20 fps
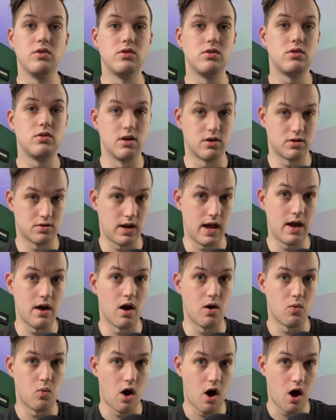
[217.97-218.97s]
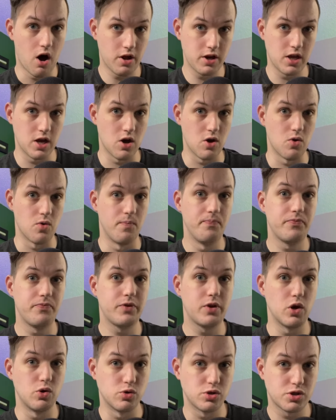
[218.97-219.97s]
their audio
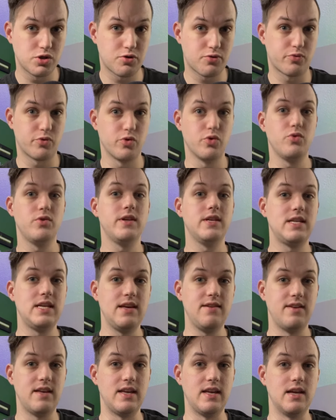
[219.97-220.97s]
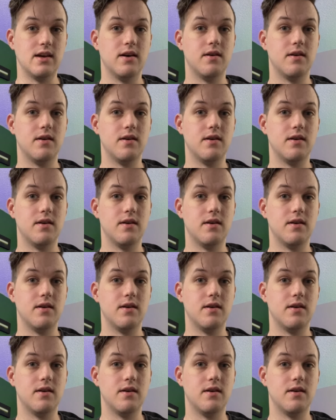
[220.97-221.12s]
goes through the TV